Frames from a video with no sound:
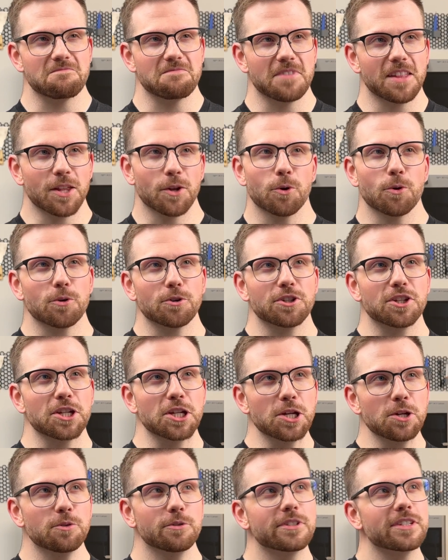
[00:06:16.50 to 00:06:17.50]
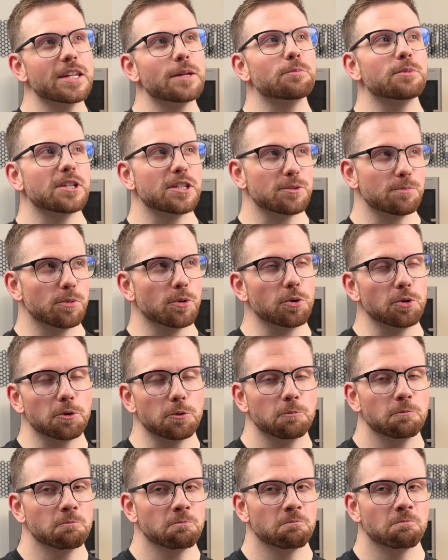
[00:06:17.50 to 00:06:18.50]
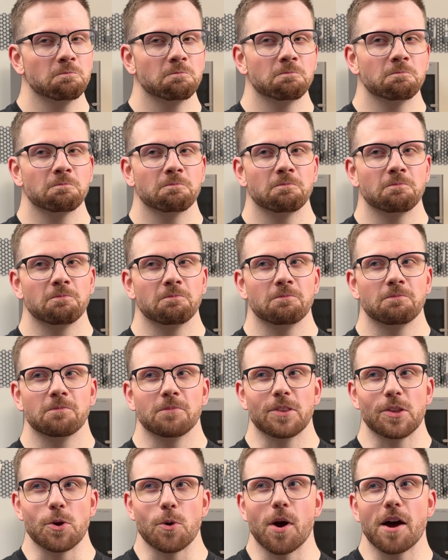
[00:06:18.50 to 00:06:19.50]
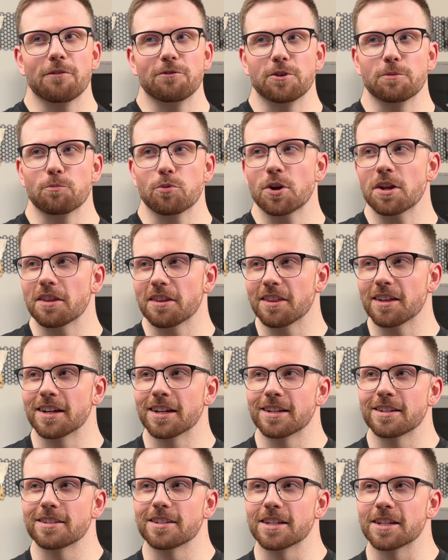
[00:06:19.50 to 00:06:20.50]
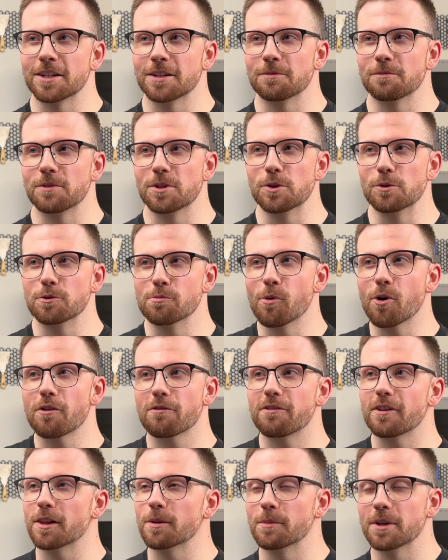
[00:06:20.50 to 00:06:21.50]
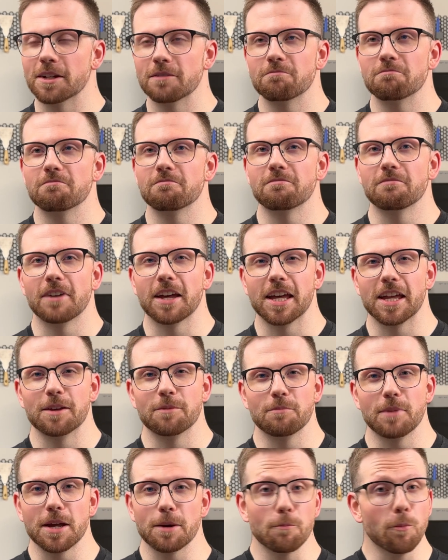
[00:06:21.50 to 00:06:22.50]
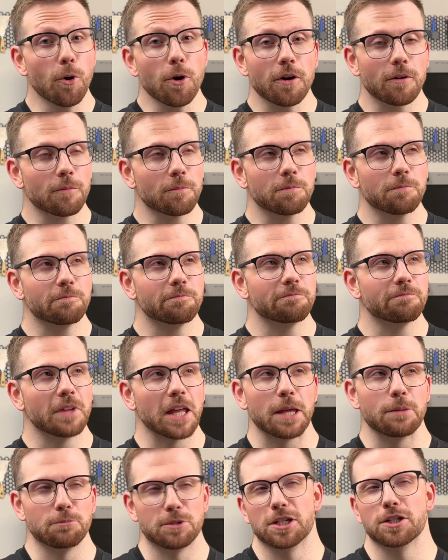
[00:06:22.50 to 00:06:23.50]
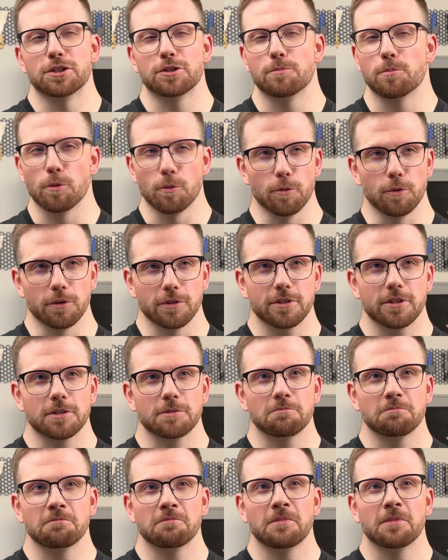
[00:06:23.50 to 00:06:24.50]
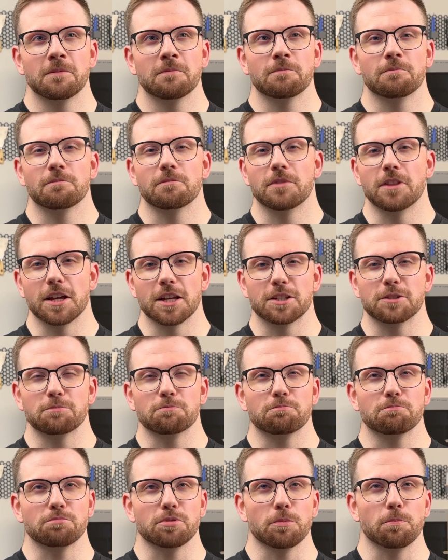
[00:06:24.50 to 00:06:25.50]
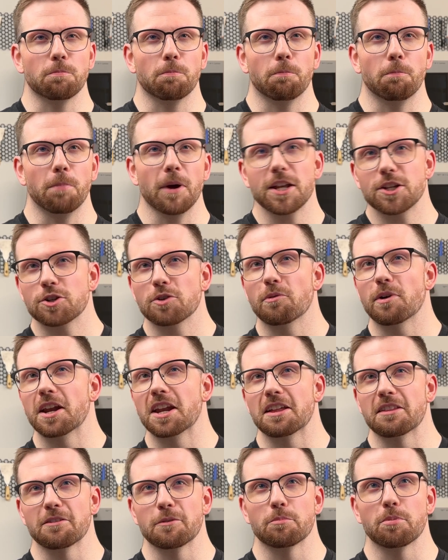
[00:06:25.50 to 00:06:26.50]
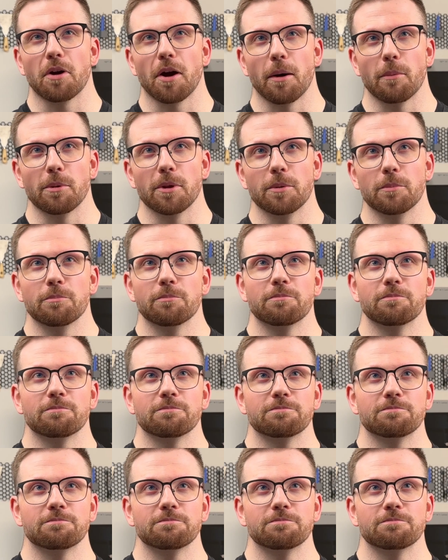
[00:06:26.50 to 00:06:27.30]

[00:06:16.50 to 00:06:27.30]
in order to use the empty spool, you have to print things and use more filament and make more empty spools, thus perpetuating the problem.